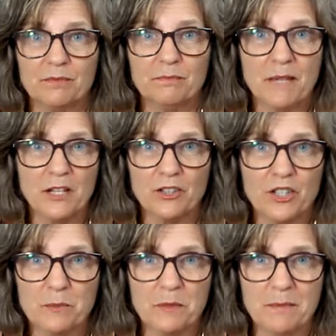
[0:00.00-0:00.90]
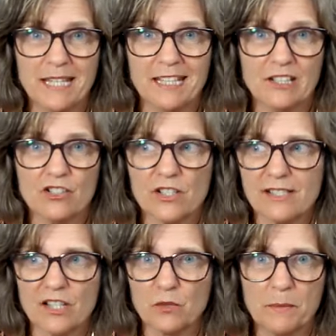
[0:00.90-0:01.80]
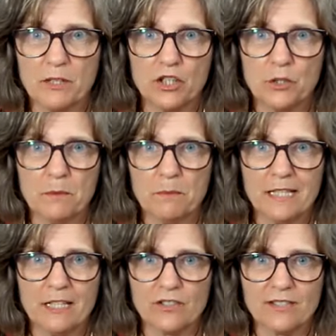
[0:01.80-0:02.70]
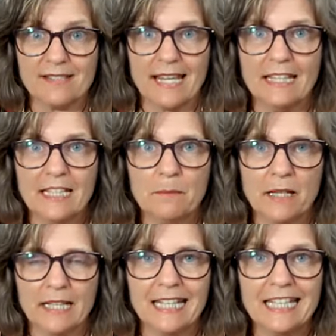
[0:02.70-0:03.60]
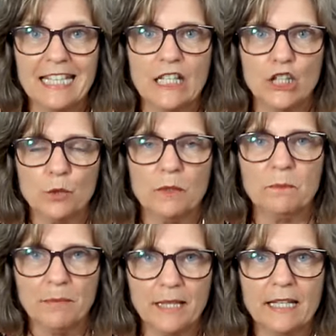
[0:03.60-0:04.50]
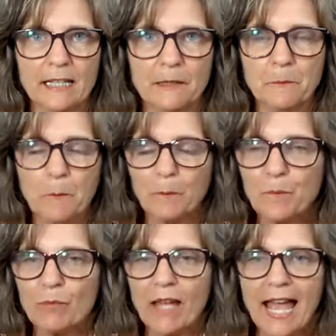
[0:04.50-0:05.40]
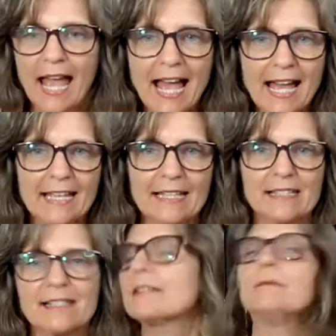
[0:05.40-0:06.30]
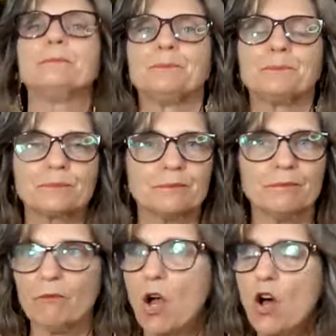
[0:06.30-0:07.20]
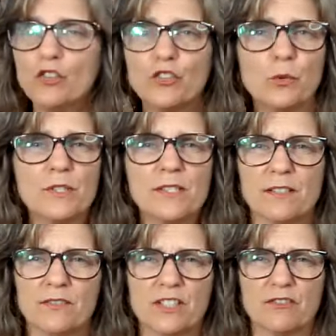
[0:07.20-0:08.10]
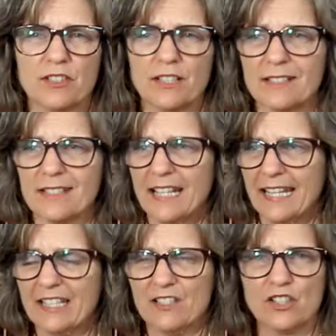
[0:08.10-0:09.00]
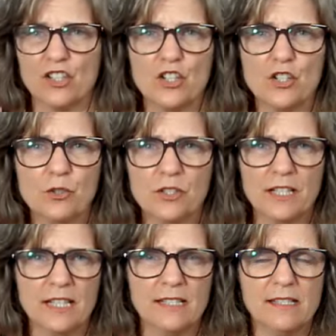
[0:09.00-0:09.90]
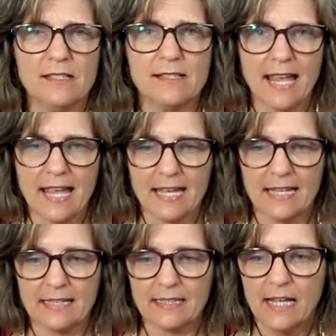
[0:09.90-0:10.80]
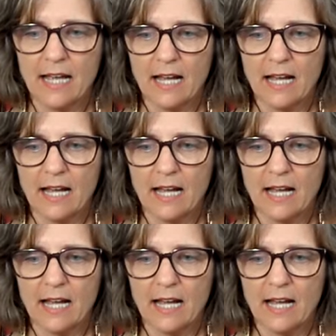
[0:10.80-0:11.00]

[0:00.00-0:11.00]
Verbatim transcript: men are human beings just as women are human beings, just as anybody, any human being has all sorts of different insecurities and